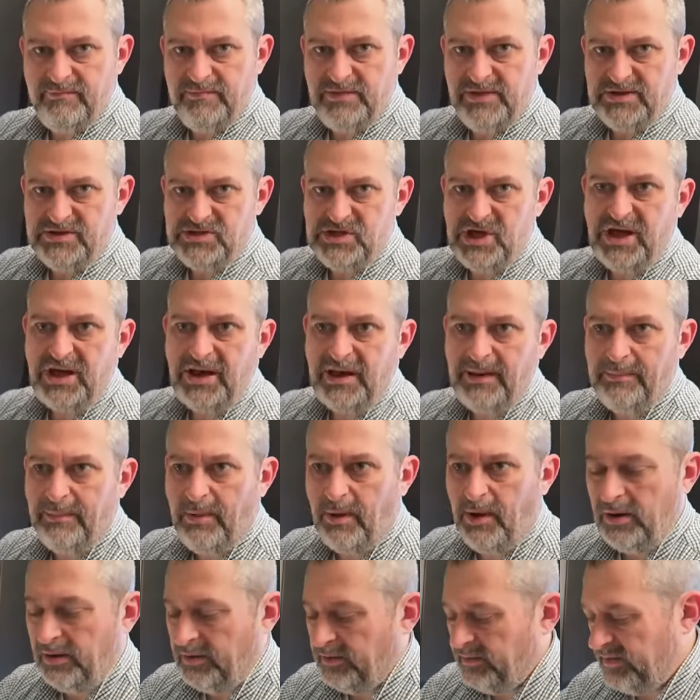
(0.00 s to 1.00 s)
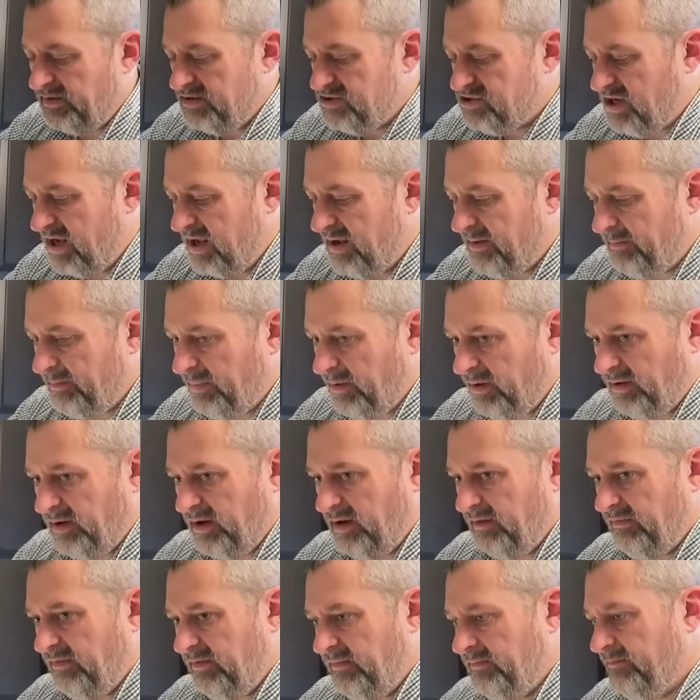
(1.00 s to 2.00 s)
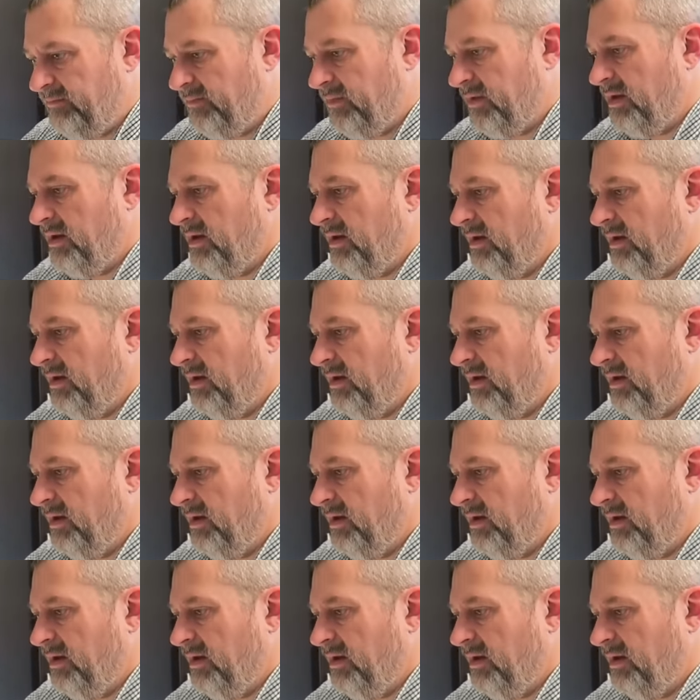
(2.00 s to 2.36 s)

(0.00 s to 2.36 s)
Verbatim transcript: the jelly part, the jam part.